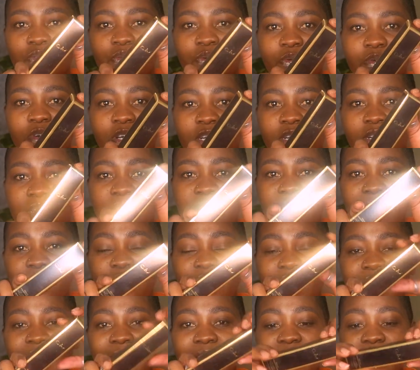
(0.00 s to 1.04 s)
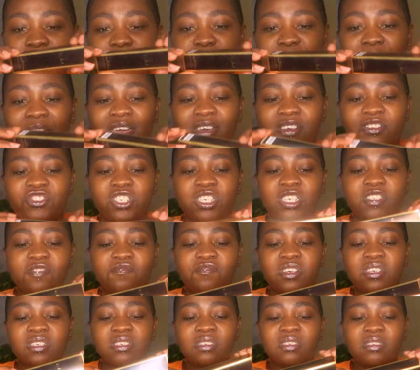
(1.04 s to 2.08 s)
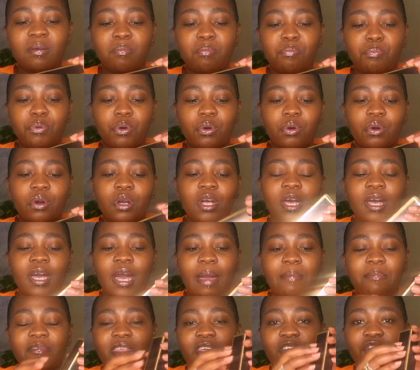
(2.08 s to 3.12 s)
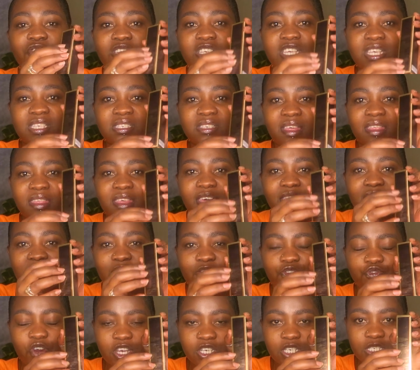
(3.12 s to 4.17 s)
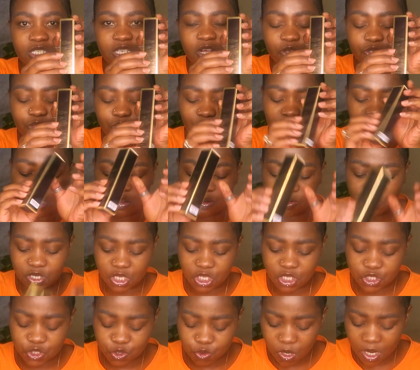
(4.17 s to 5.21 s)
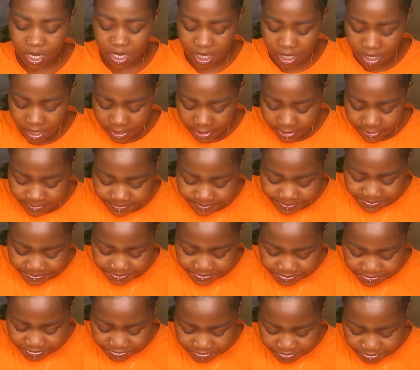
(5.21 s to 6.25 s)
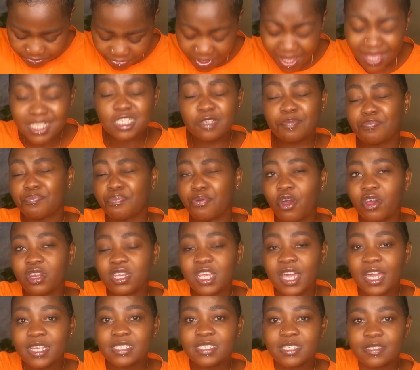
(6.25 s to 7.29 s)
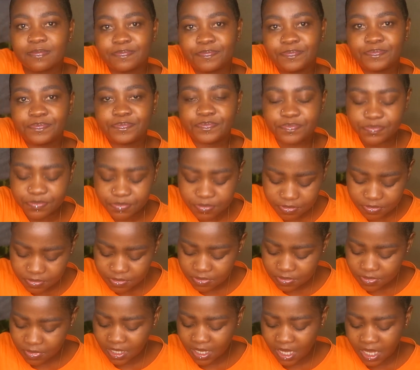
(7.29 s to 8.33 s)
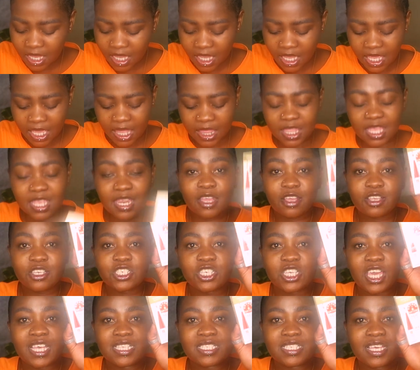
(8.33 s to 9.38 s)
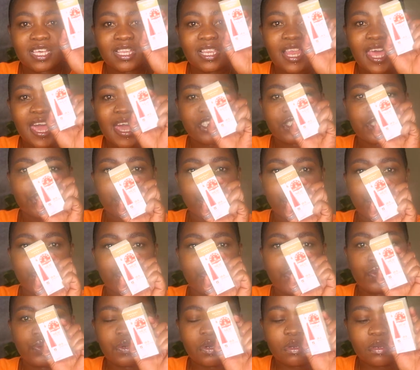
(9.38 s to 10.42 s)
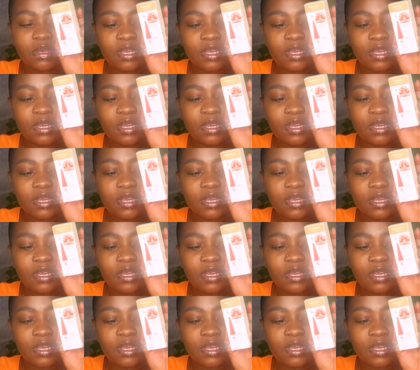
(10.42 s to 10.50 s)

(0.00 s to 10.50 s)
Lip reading: cool. I really like her packaging. It's very simple. I mean, the ingredients are there. The instructions are also there on each one. Each product. And then she has a lash glue.